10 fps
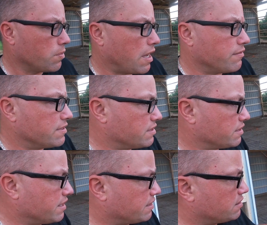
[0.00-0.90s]
obviously
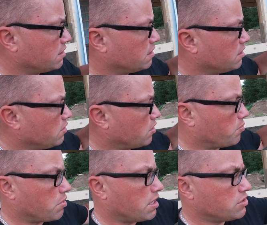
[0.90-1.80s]
get our
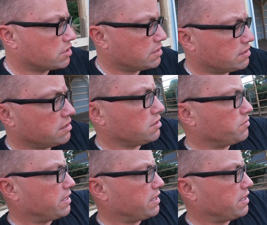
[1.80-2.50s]
projects in here.